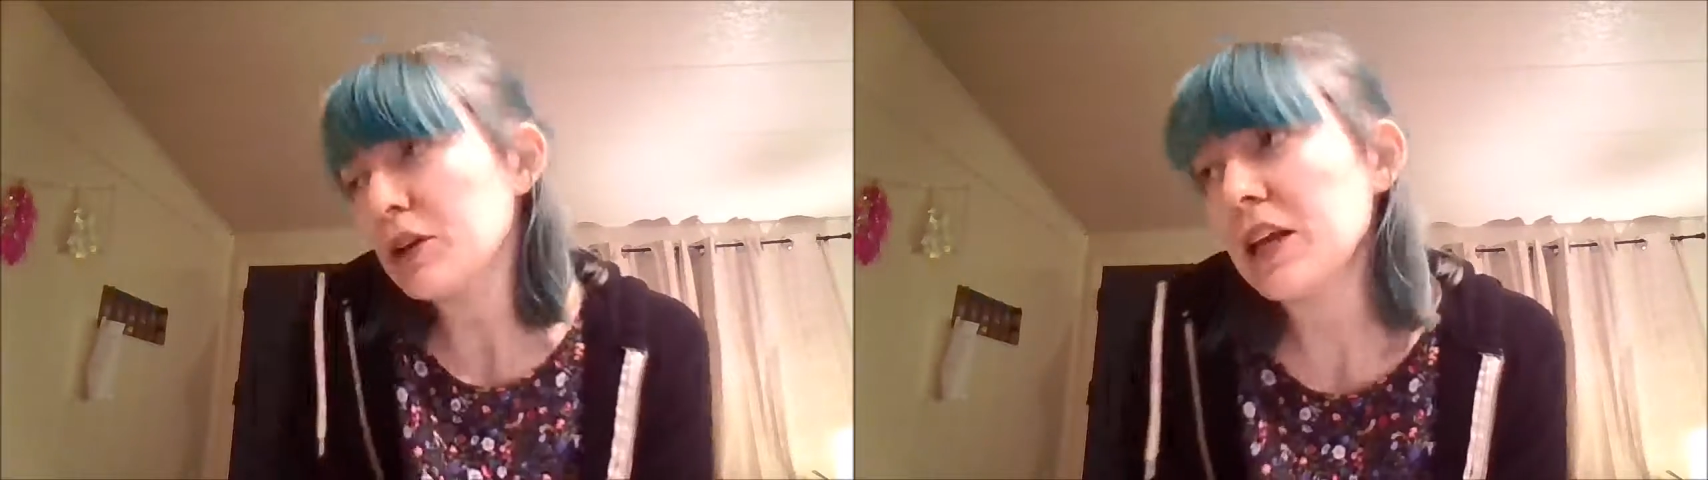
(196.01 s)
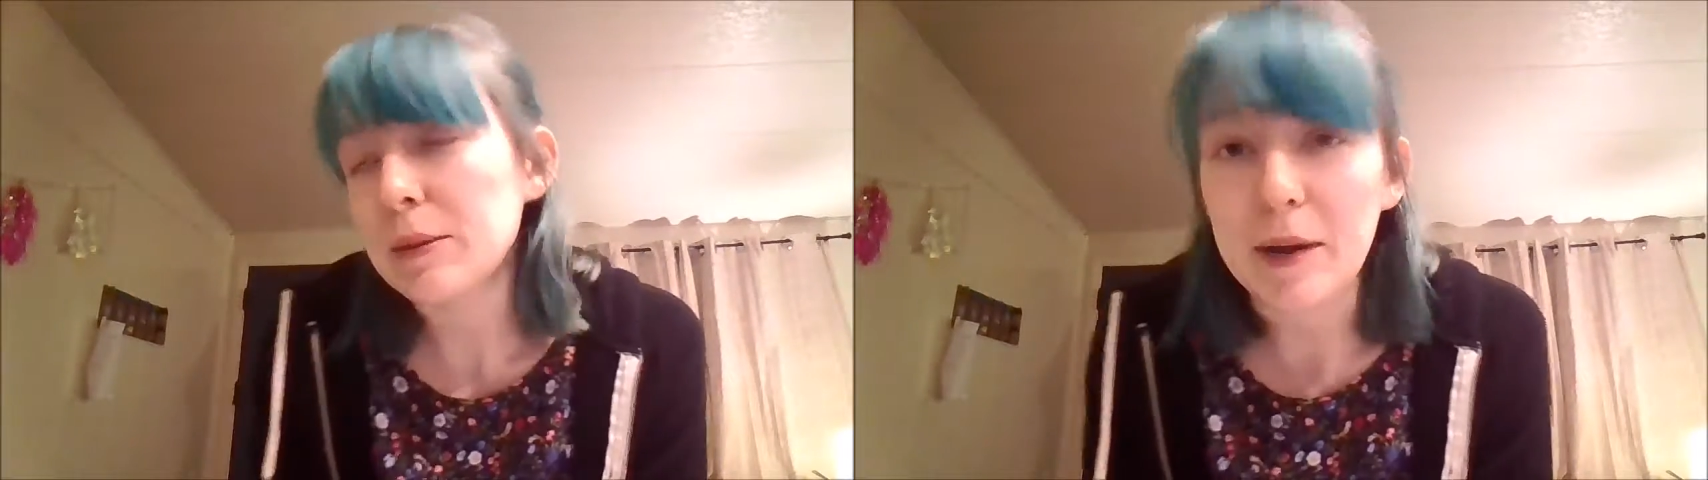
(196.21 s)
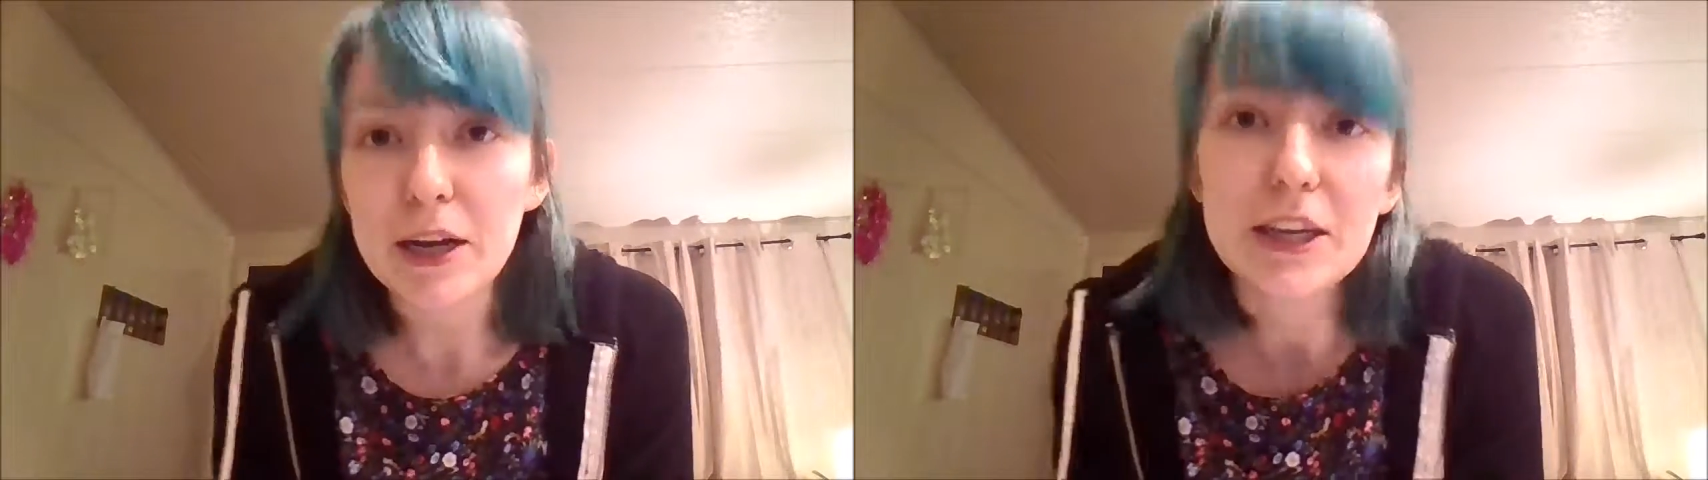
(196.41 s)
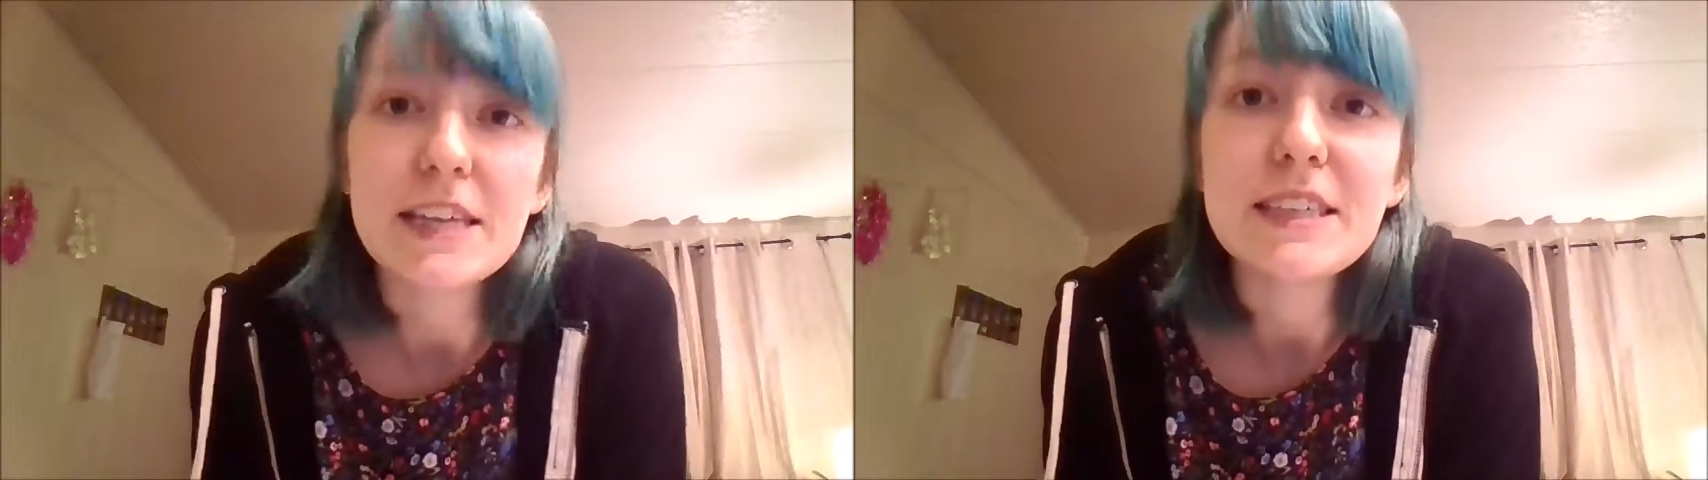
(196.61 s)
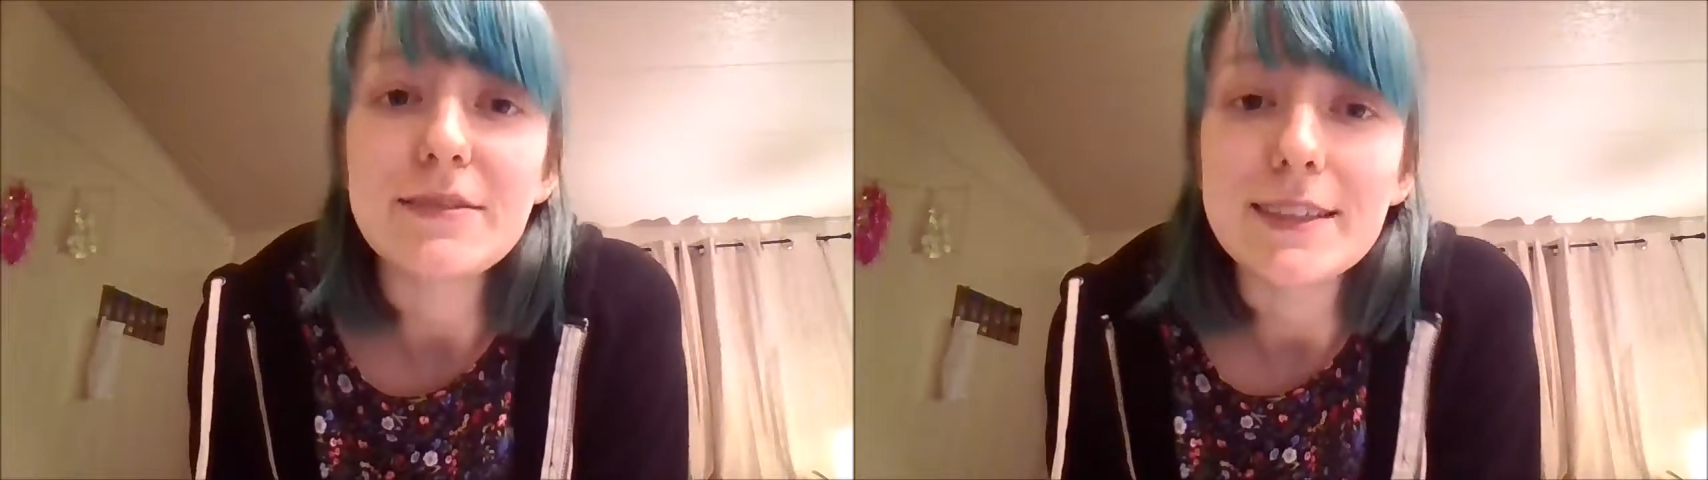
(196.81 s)
Like, my
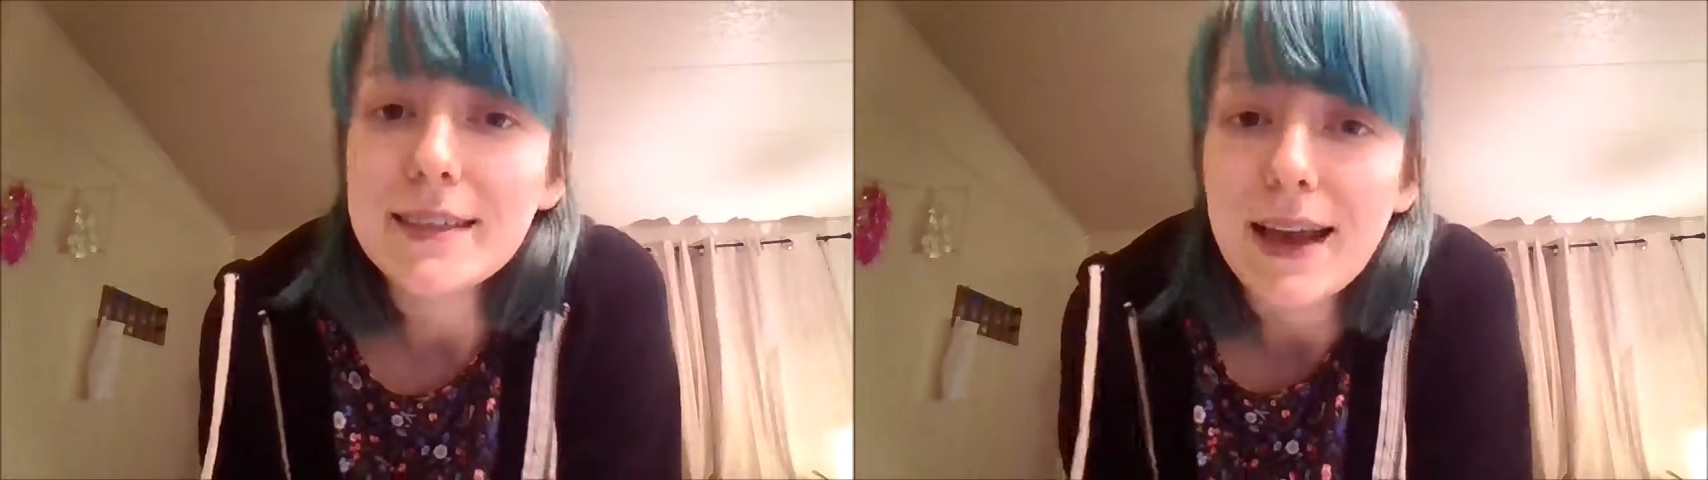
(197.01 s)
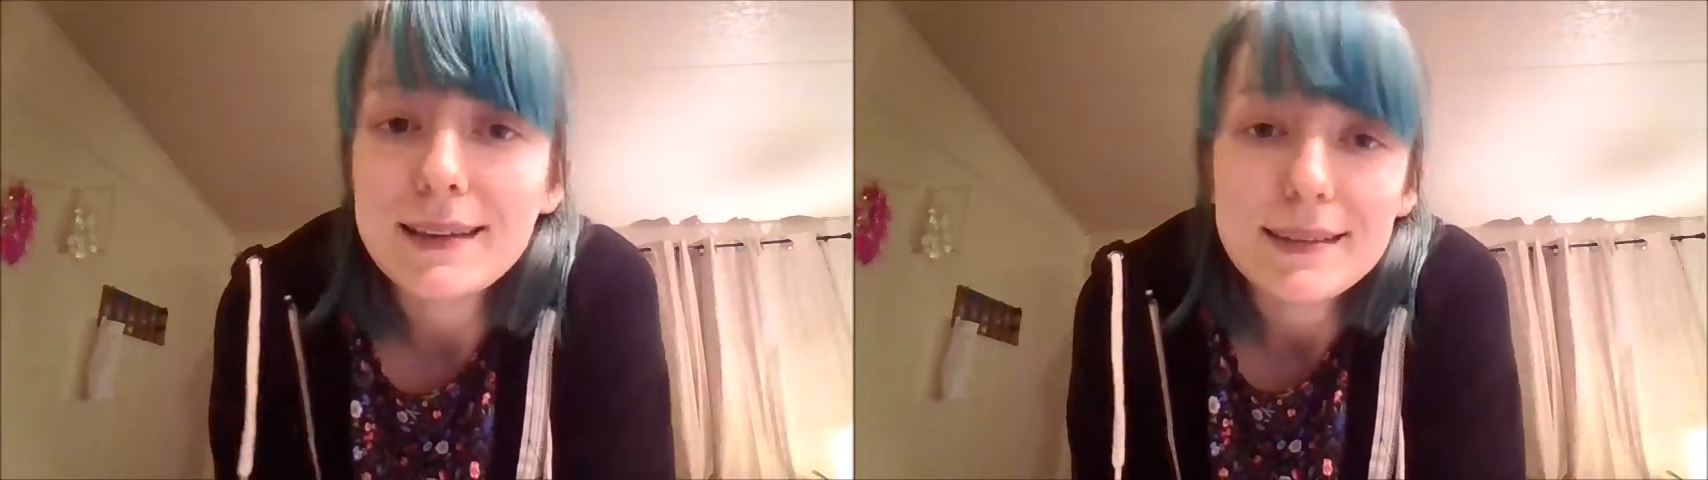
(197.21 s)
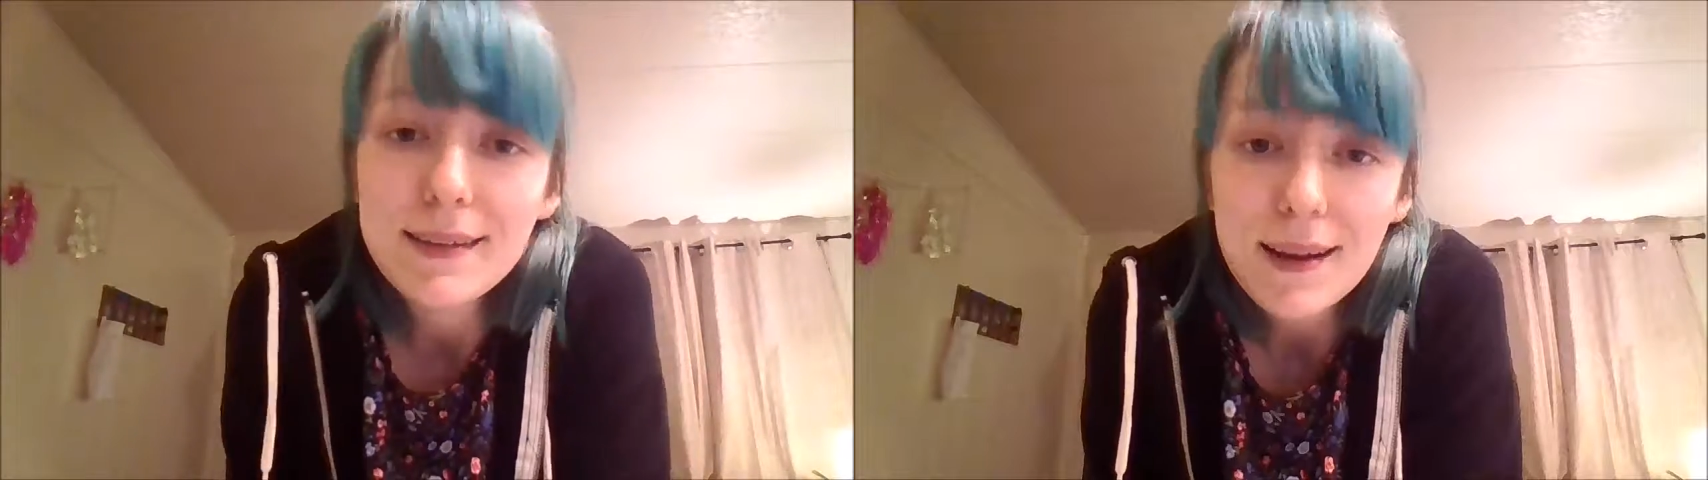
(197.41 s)
creativity's lacking.